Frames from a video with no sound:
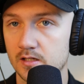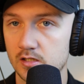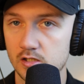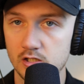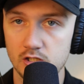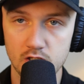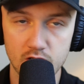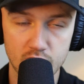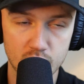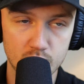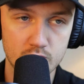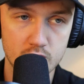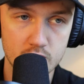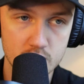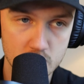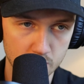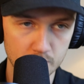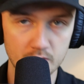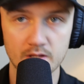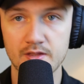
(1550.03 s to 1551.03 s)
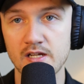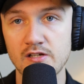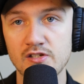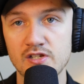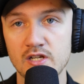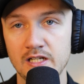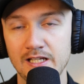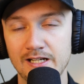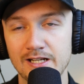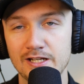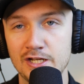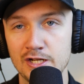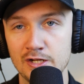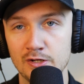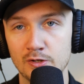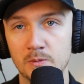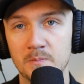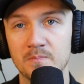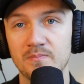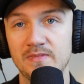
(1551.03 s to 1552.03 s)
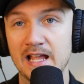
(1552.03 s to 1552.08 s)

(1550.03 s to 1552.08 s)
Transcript: You know the things you need to do.